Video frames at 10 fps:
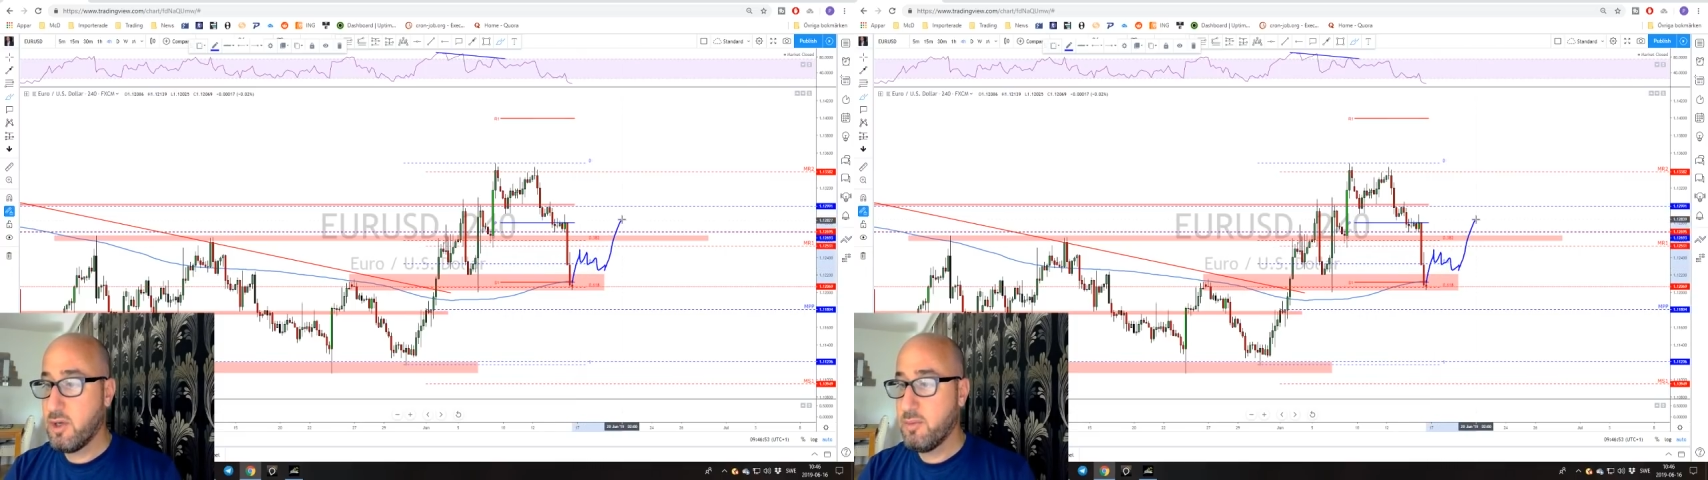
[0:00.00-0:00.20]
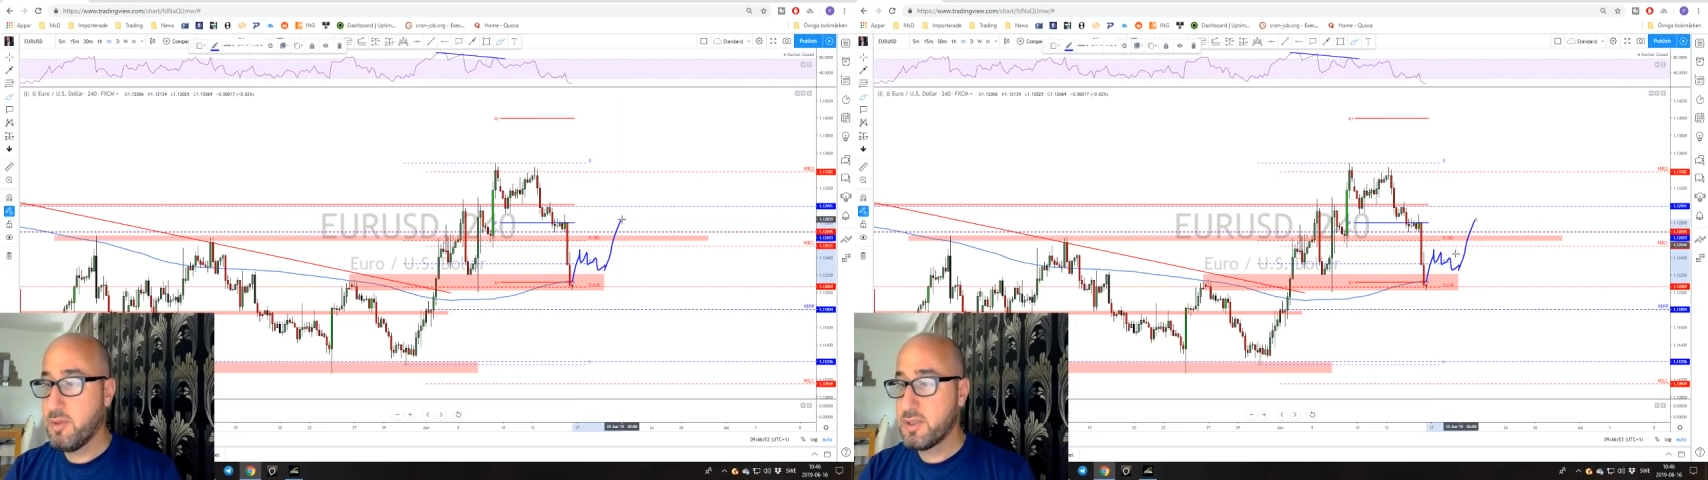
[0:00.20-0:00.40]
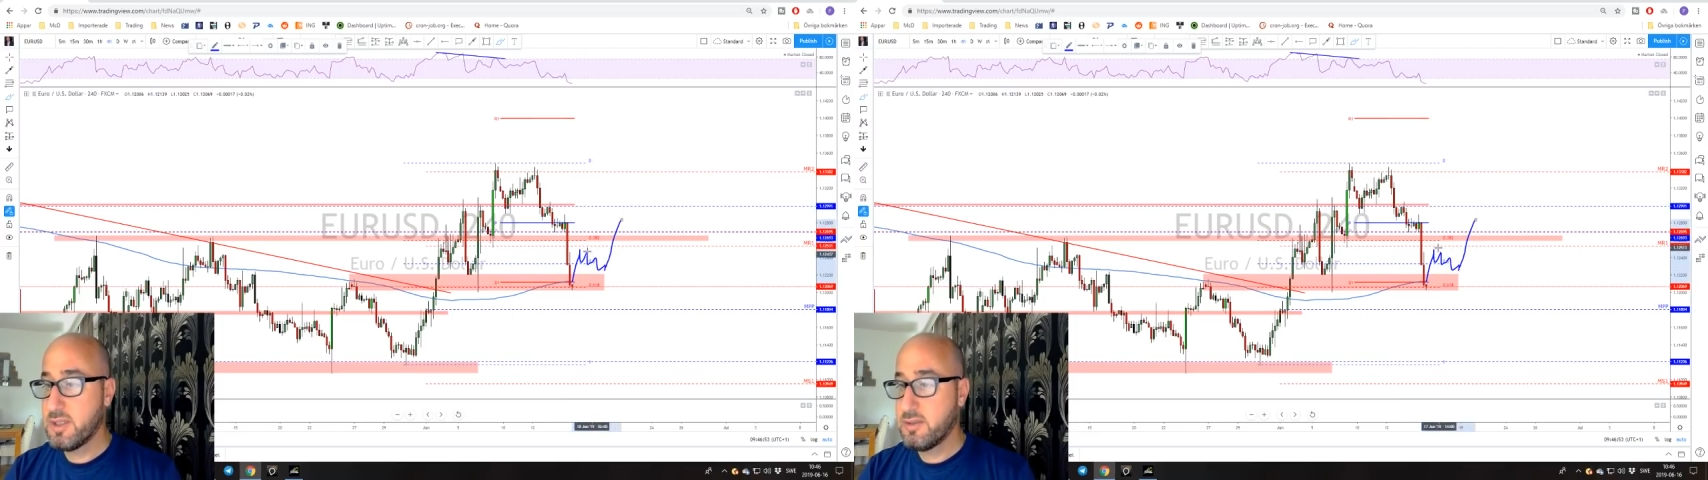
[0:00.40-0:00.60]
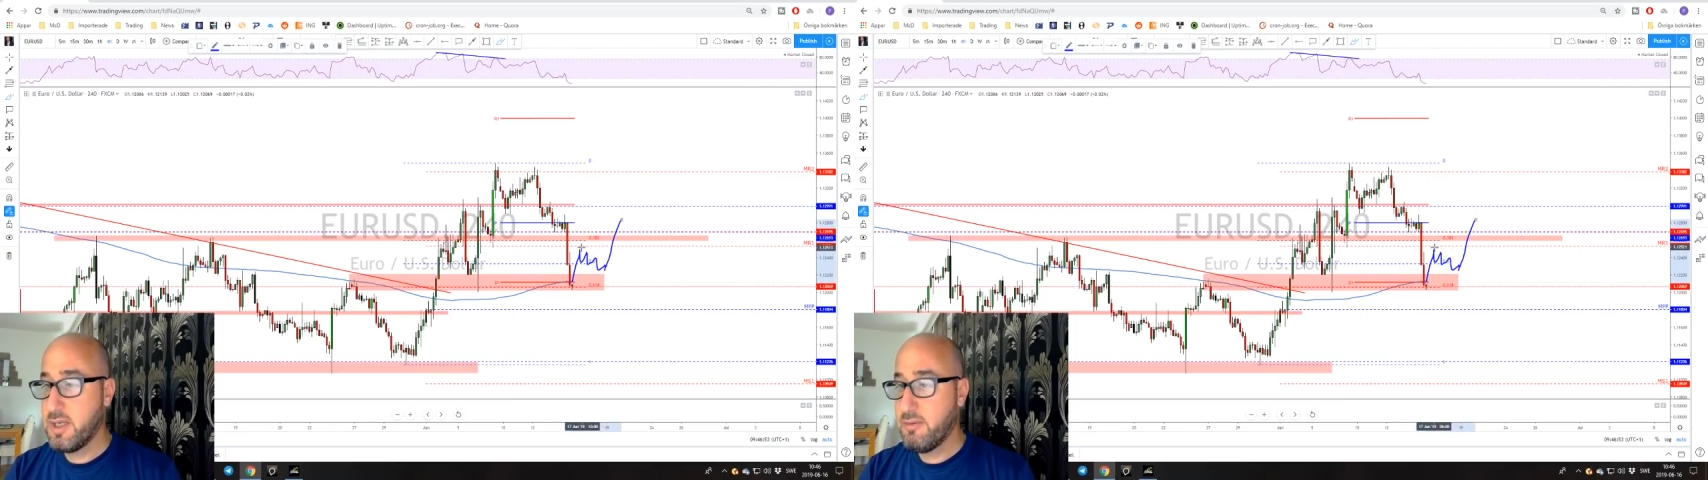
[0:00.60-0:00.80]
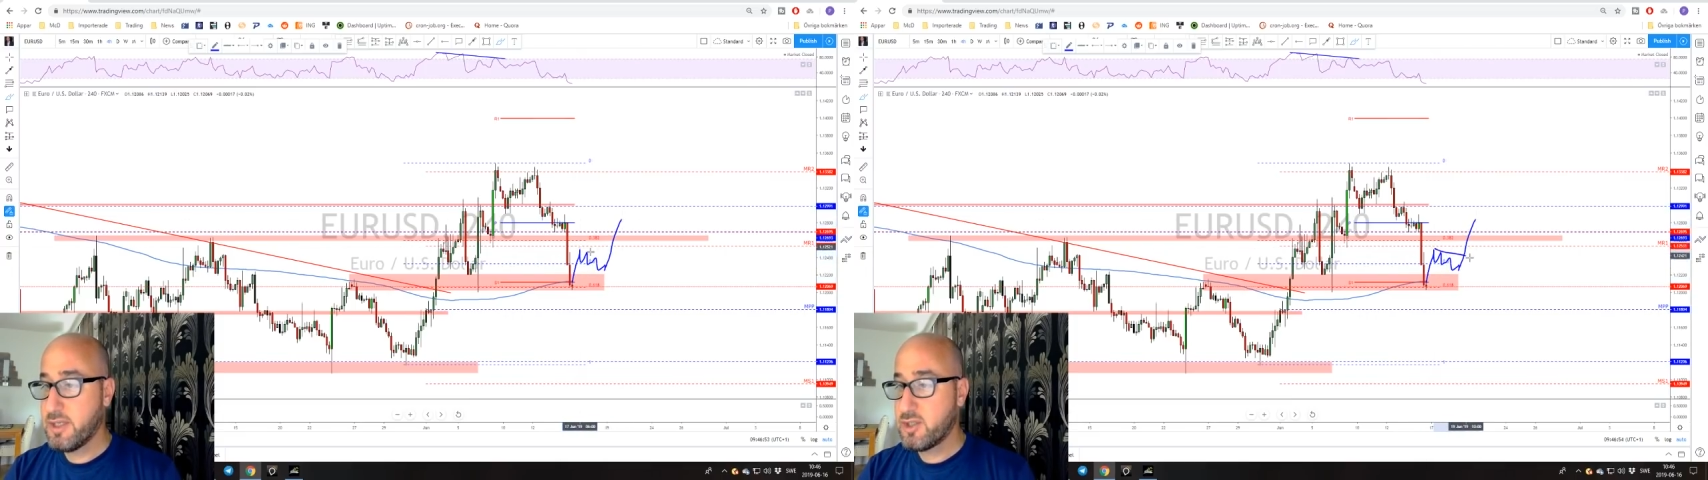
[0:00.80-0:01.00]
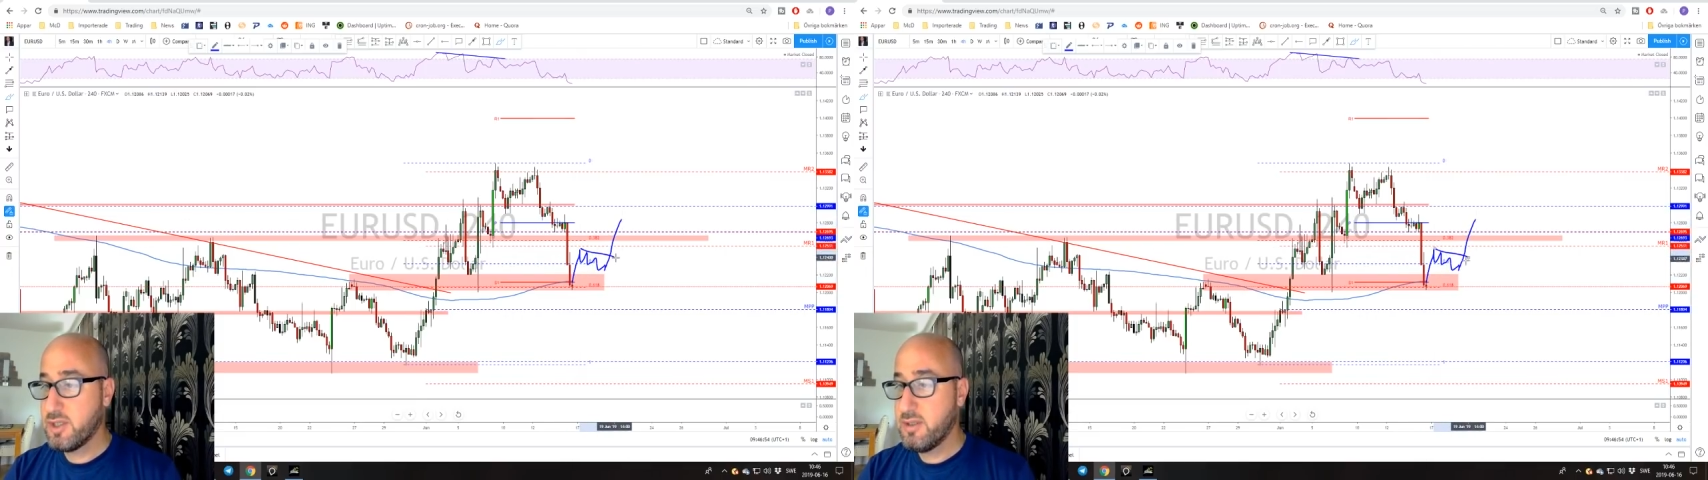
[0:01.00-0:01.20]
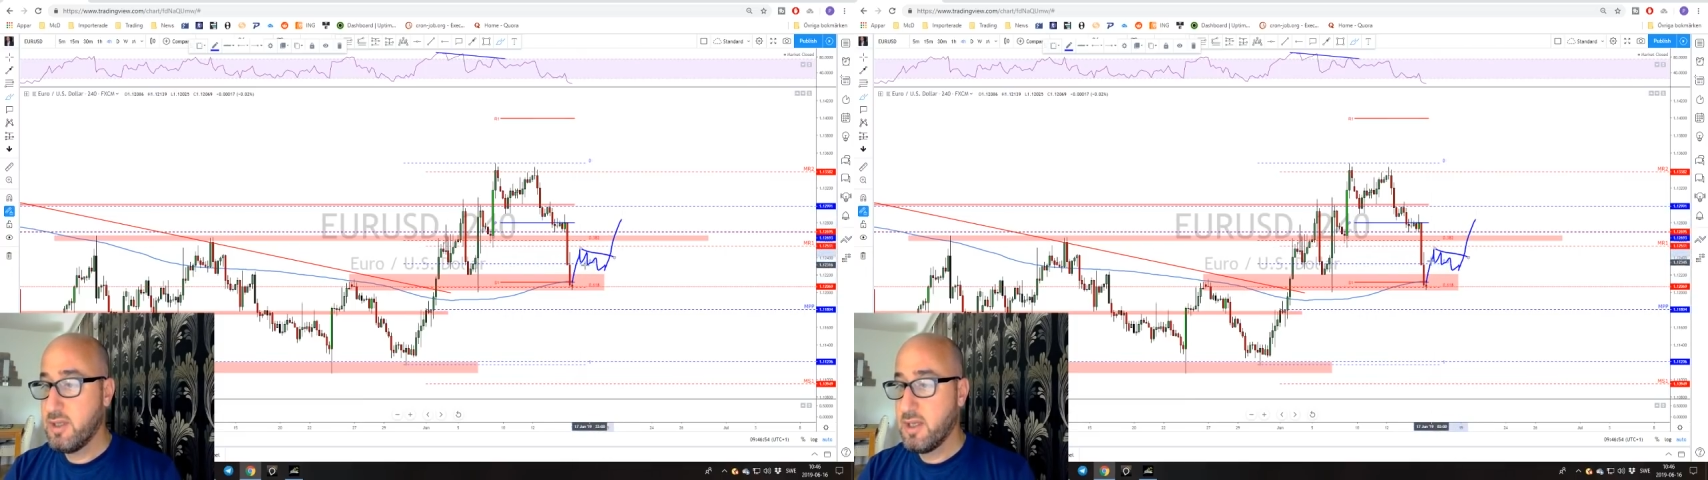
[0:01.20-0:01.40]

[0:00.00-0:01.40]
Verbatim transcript: opposite direction